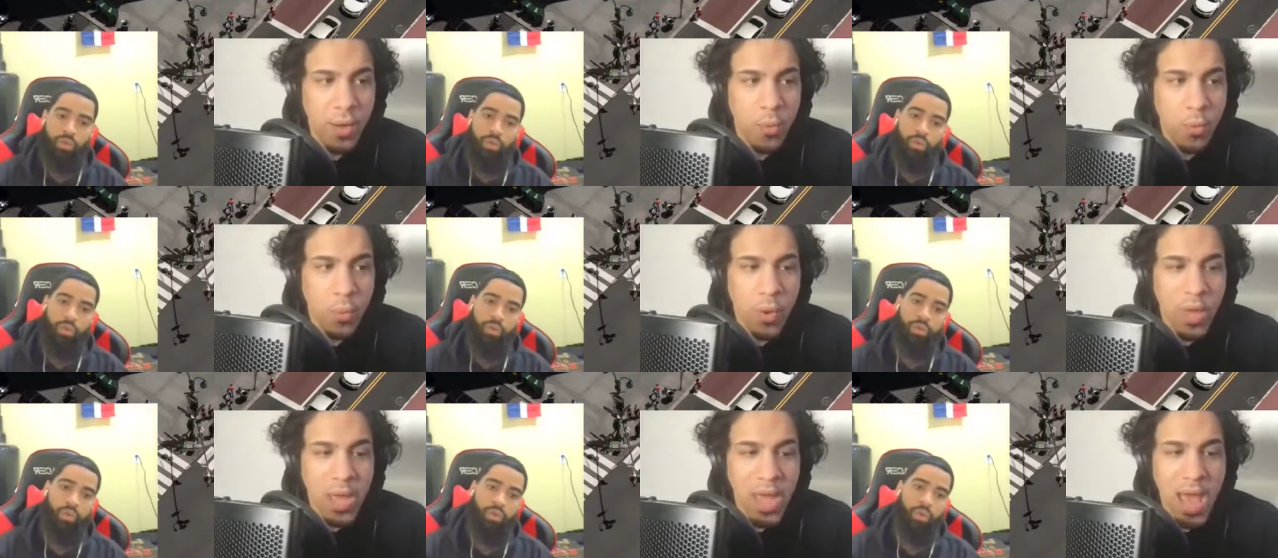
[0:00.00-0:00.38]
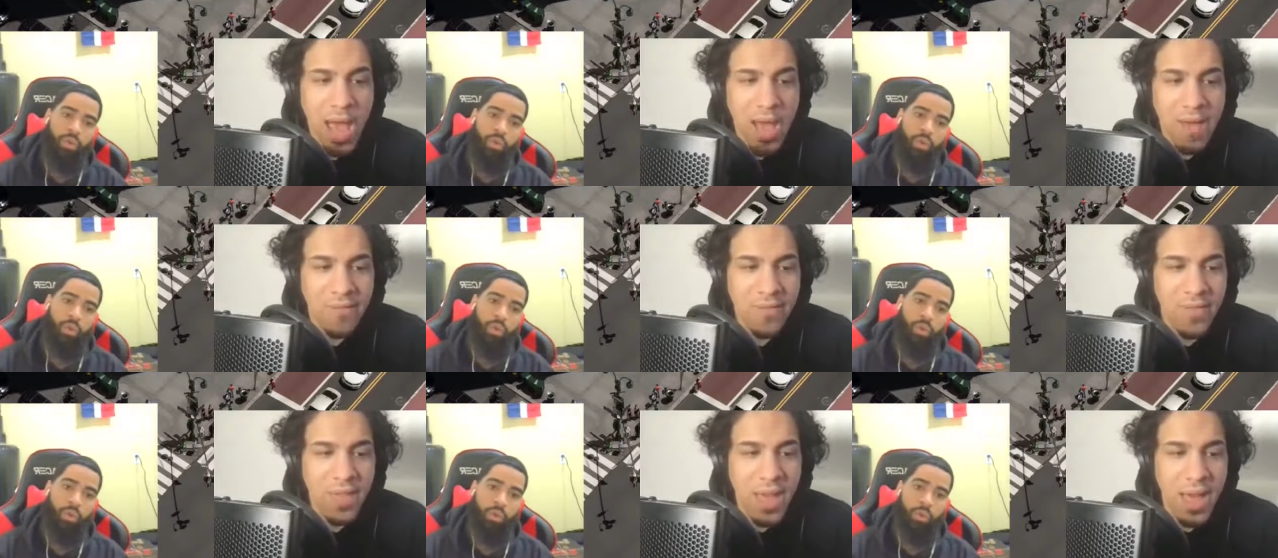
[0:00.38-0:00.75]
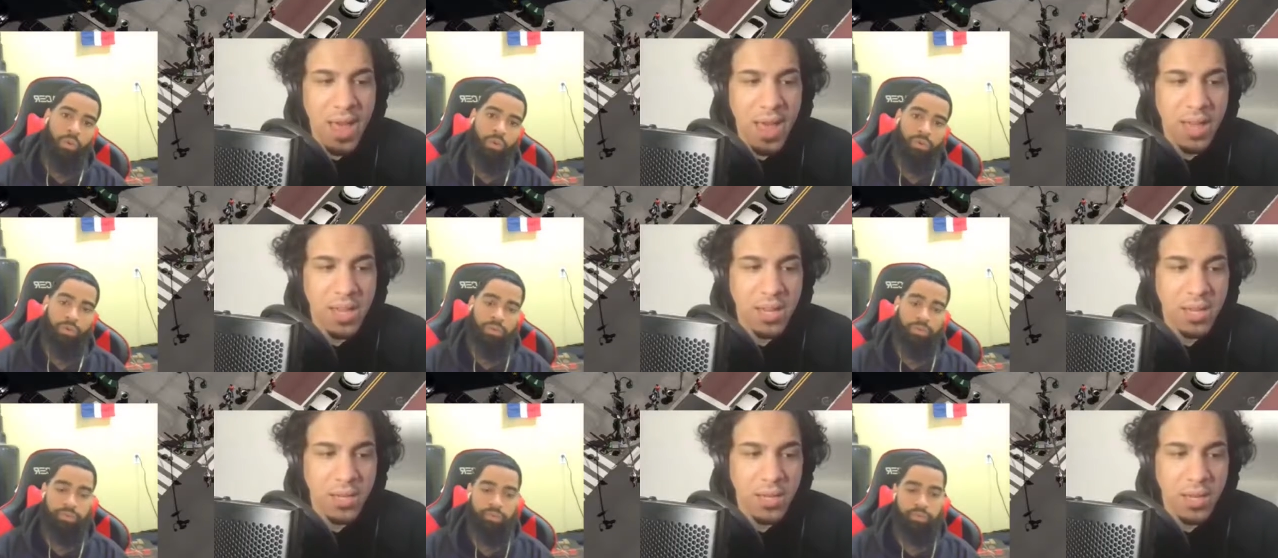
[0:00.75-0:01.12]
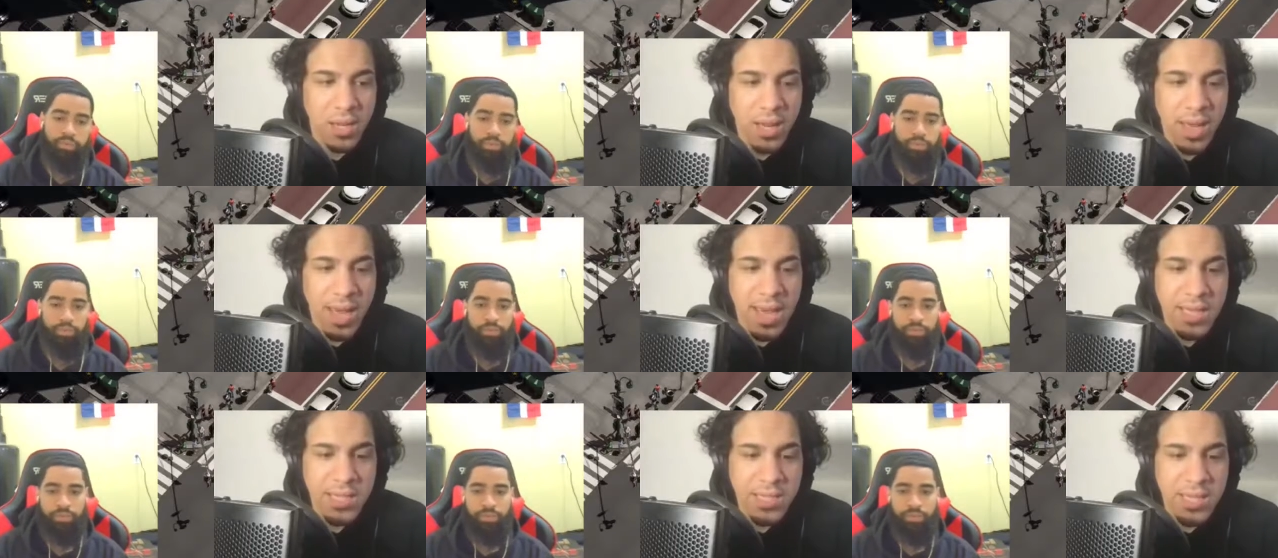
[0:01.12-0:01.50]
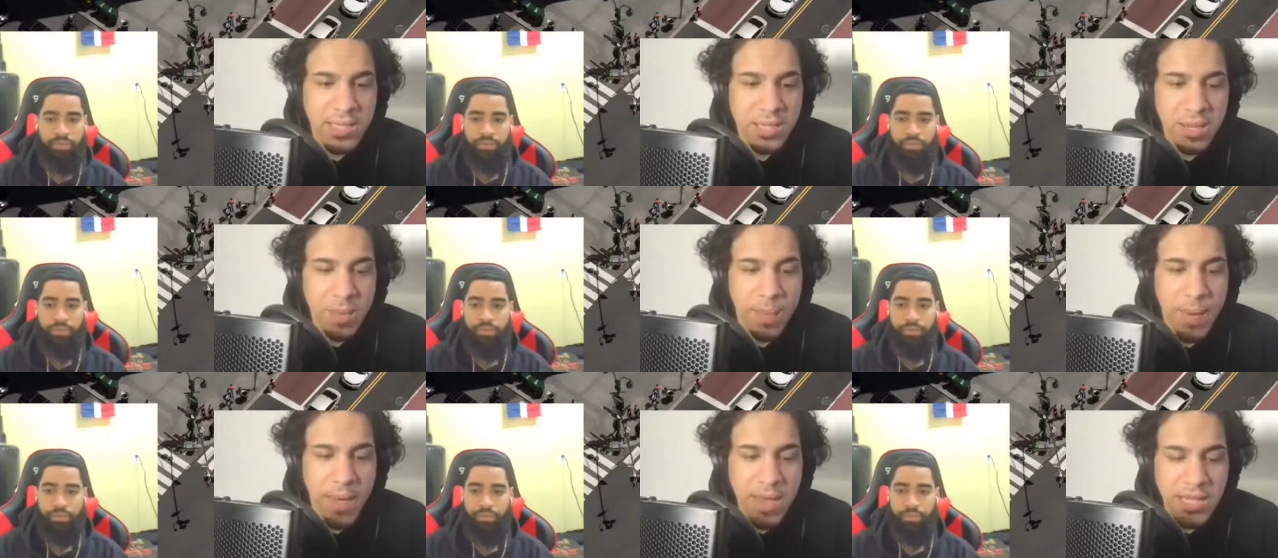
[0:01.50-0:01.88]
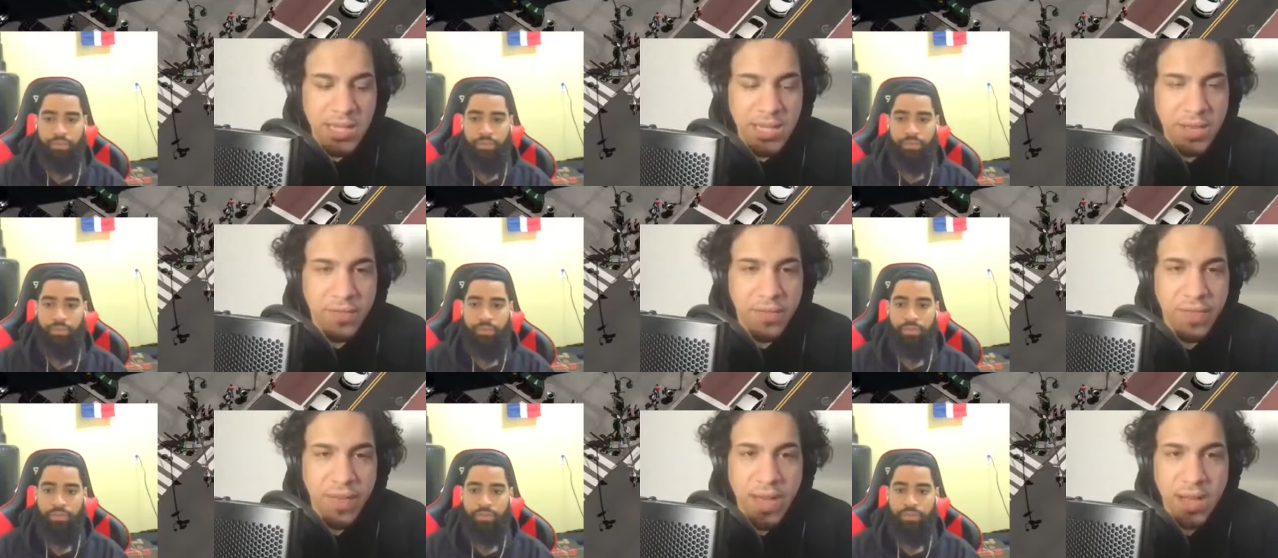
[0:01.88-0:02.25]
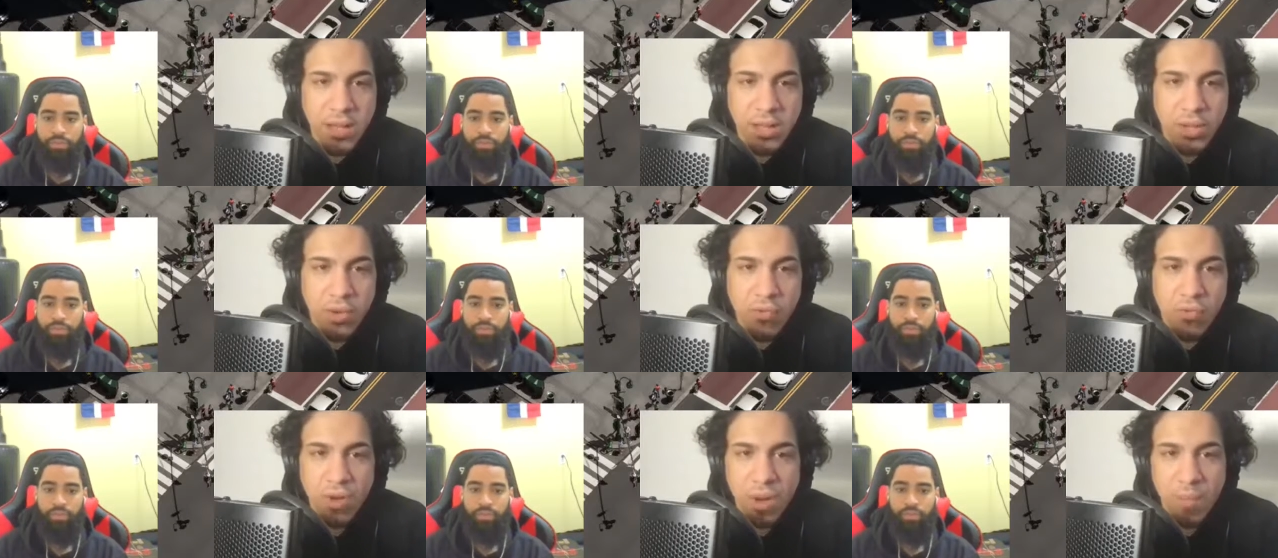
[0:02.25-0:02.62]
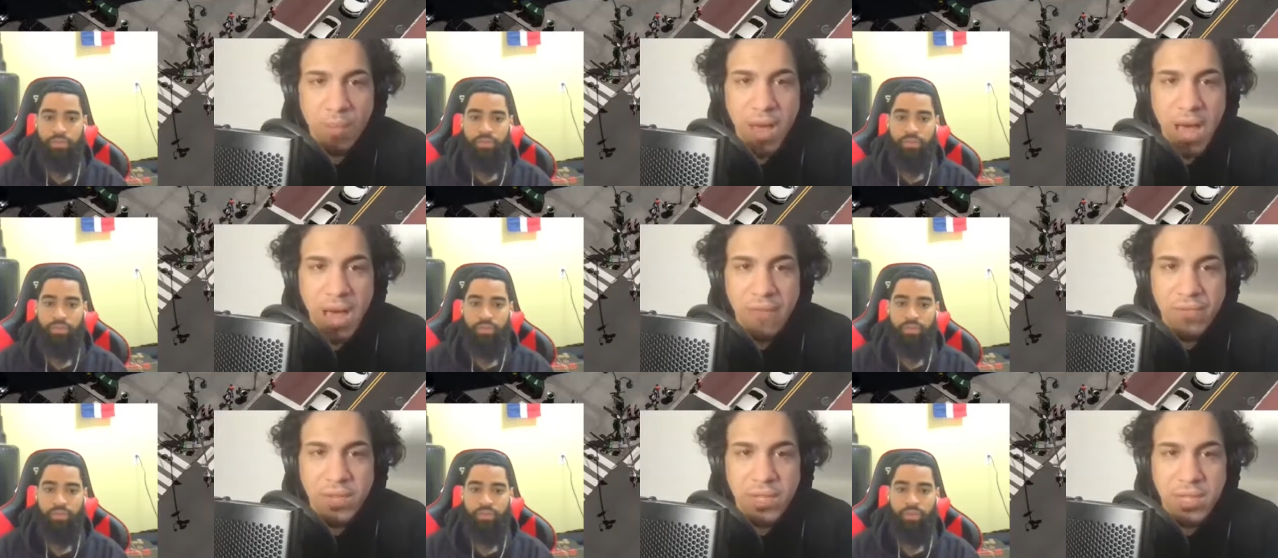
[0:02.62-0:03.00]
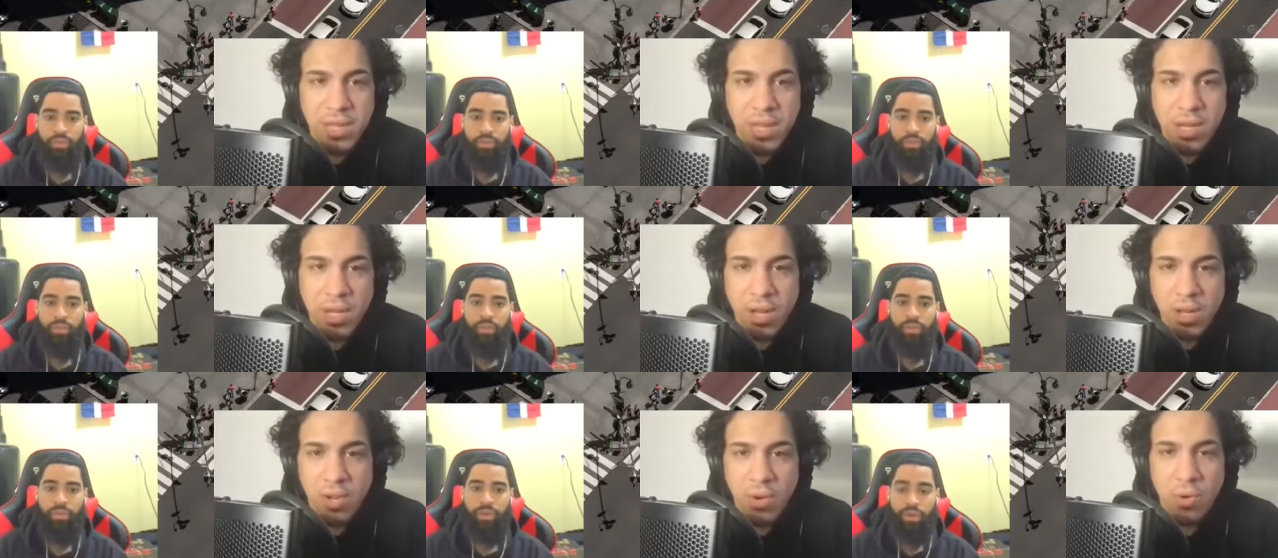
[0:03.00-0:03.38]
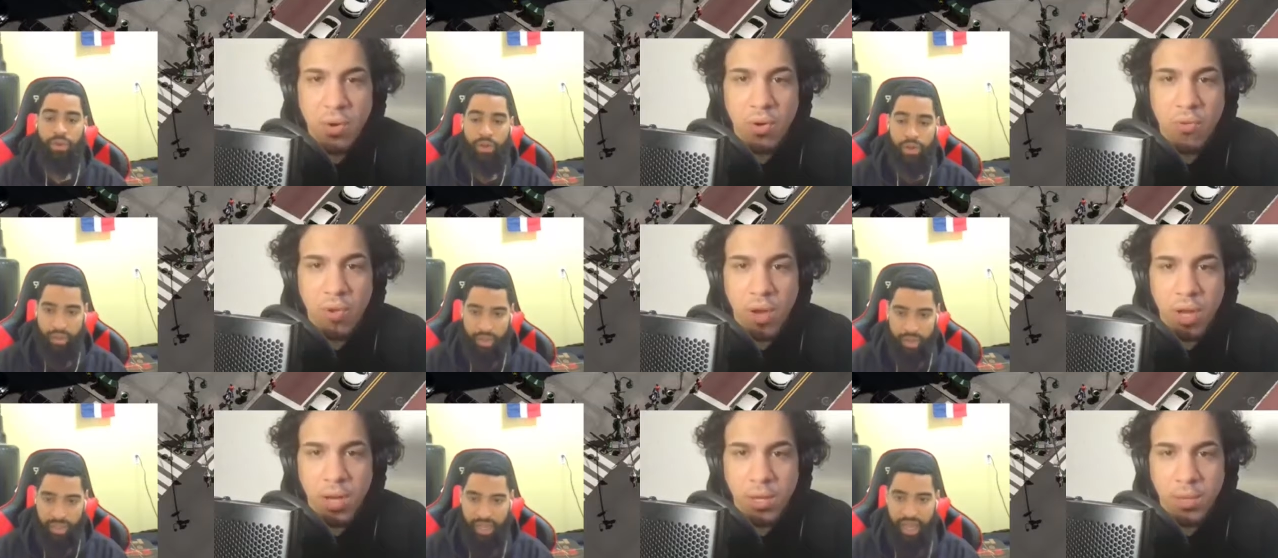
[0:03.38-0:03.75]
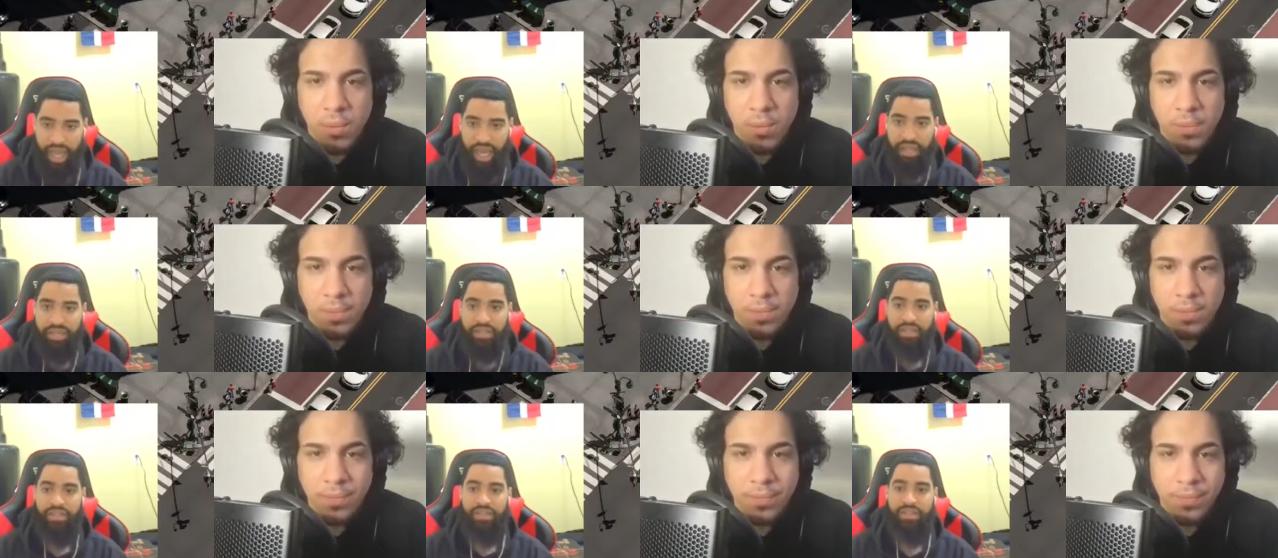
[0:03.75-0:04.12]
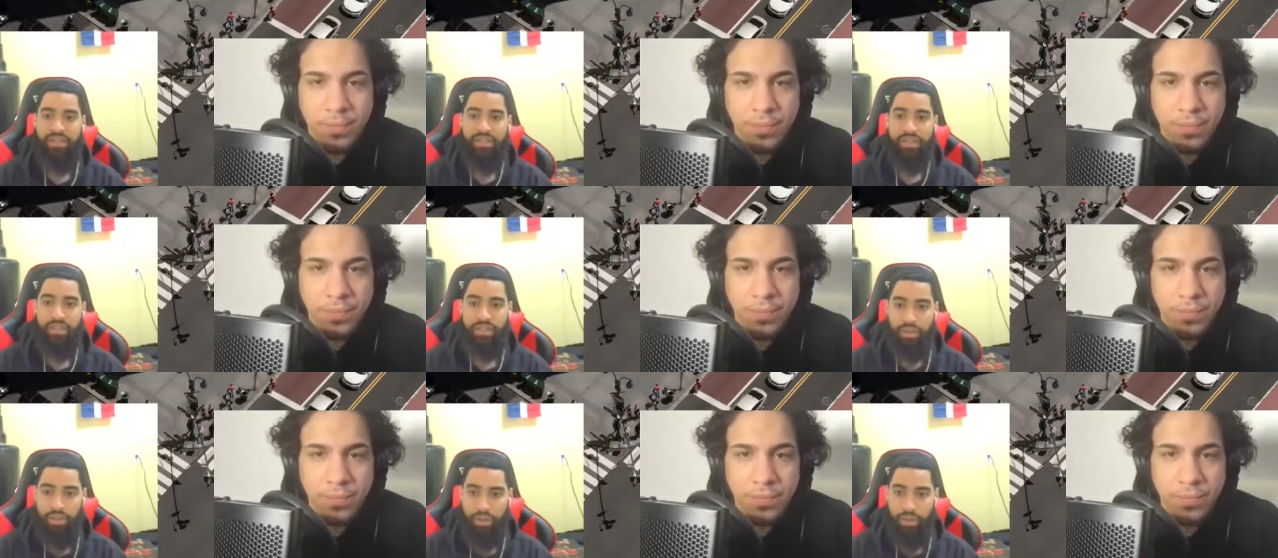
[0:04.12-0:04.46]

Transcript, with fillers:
Speaker 1: we have that anticipation factor what Math is gonna do already. Yes.